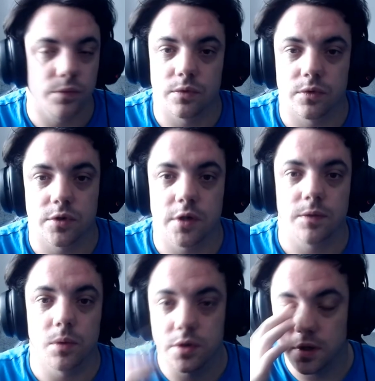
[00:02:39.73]
Cheers for
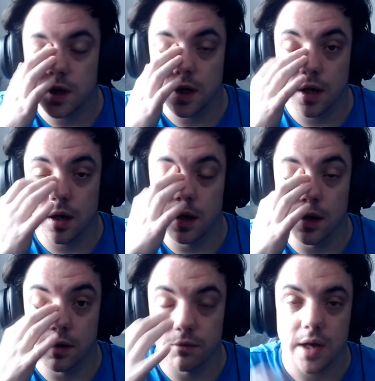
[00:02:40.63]
watching the
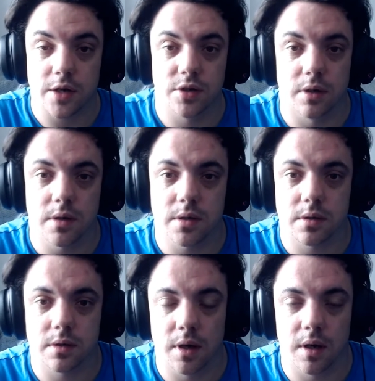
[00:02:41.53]
reaction, guys.
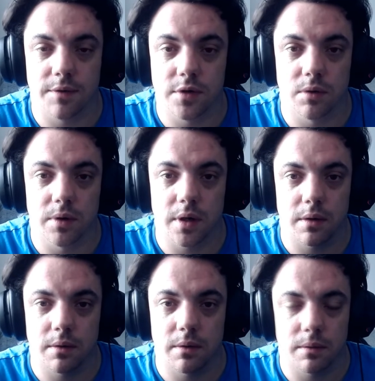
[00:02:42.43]
If you enjoyed it,
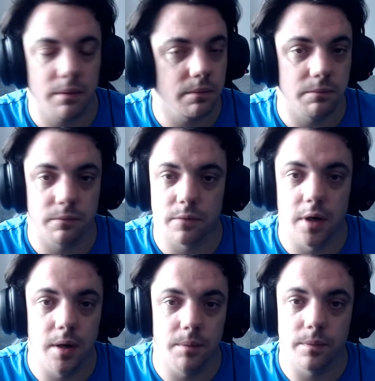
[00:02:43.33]

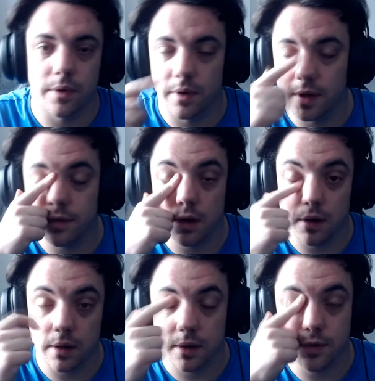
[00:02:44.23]
leave a
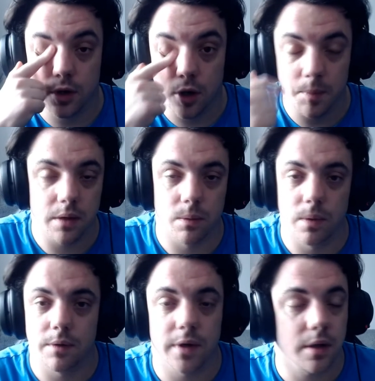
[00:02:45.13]
like, leave a comment or
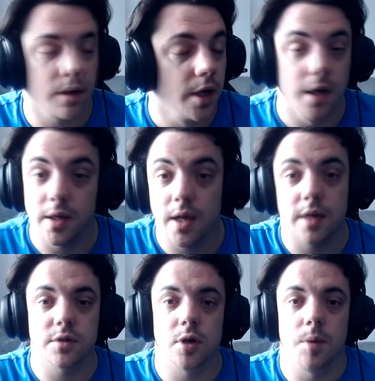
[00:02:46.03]
anything. Yeah, give
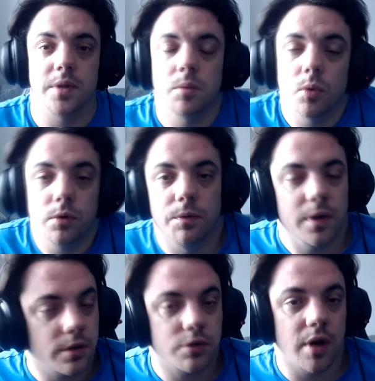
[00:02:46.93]
us a comment. Tell me what you think
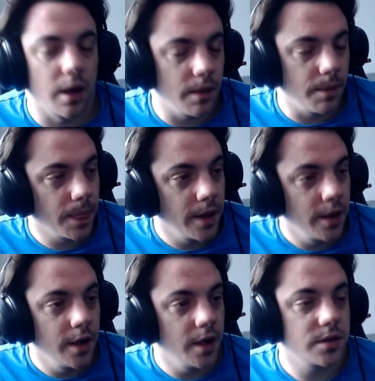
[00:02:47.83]
of the trailer.
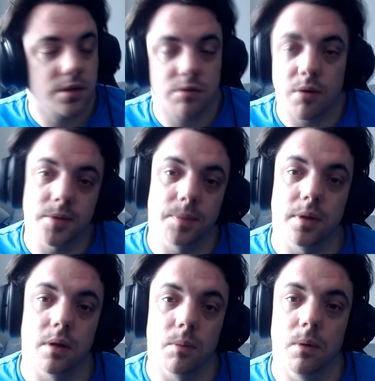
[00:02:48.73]
Subscribe, so I'll be
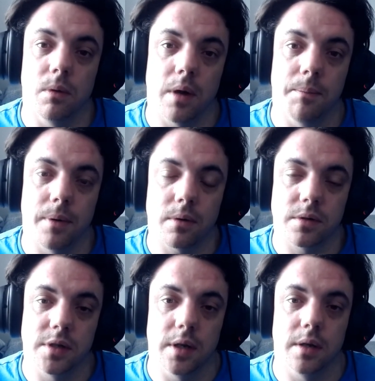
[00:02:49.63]
doing a lot more
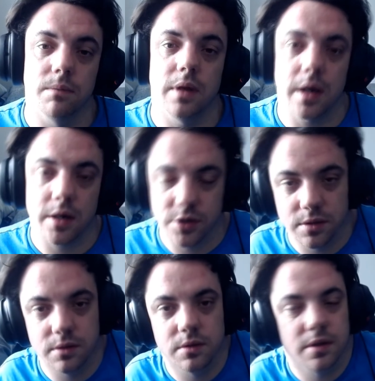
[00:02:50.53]
unboxing and
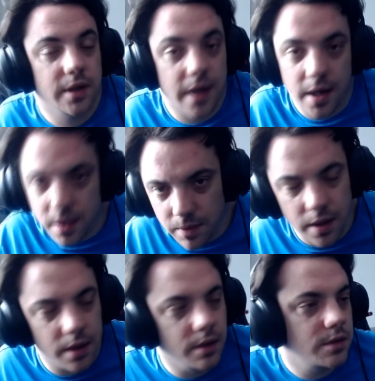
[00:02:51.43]
reactions and
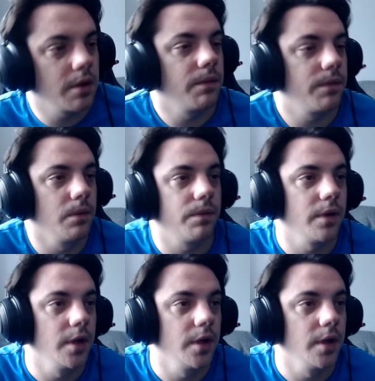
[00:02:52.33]
gaming and so forth.